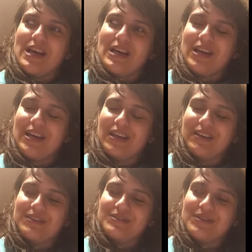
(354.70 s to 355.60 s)

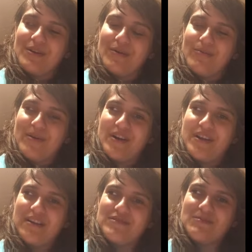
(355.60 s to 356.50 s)
And so, but
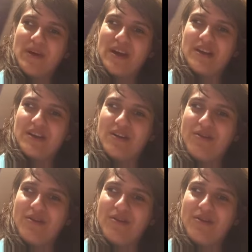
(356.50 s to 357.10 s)
they've spanned it